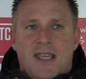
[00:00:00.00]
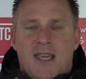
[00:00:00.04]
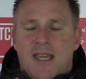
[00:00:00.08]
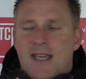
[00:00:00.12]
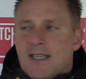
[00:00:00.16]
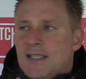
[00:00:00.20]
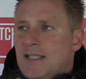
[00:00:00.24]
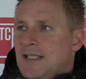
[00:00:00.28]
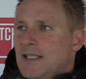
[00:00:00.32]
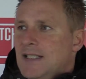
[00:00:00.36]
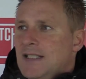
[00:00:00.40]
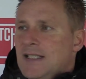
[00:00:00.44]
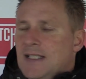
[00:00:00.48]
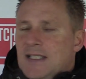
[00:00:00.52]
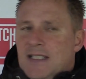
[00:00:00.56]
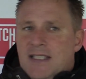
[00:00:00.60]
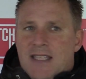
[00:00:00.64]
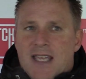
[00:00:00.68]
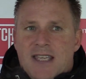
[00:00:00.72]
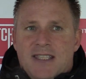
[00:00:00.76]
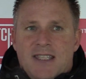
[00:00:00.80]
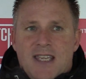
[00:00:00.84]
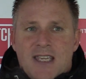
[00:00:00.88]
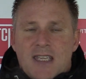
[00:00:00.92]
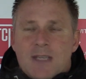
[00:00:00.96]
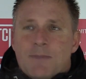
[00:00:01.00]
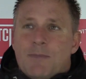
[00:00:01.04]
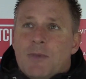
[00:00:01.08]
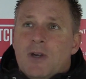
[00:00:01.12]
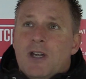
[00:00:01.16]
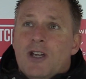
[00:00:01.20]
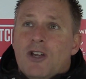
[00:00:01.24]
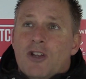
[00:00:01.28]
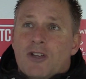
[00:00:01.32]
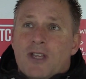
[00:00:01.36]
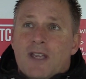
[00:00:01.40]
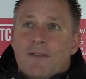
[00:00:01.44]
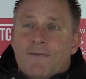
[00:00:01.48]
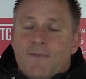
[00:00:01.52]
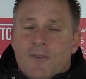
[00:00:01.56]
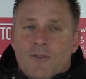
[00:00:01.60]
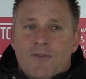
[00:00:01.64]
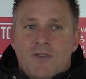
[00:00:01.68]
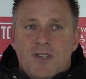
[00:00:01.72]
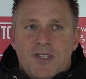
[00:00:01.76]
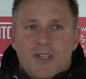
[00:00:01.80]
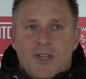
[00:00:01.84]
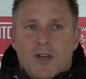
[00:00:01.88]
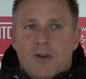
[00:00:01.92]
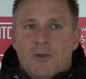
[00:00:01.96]
They're desperately looking for
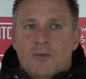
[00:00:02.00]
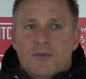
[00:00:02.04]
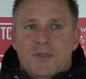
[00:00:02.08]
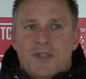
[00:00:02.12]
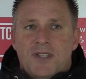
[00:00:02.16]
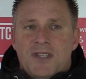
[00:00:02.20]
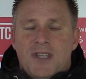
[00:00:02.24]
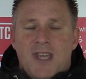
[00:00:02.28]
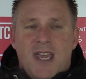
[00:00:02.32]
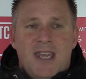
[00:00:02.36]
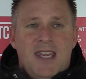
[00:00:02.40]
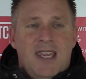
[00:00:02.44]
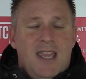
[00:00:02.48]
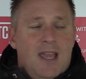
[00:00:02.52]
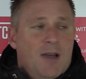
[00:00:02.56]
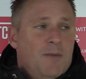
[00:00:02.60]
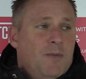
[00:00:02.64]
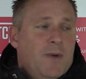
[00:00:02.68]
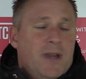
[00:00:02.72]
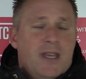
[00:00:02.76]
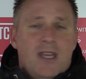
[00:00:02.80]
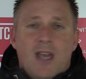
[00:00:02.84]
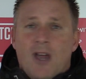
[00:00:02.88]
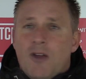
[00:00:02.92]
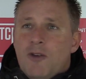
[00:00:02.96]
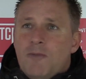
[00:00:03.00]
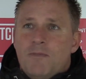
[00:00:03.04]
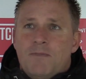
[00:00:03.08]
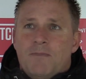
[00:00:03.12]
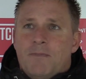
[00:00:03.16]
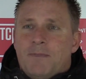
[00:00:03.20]
results, and we know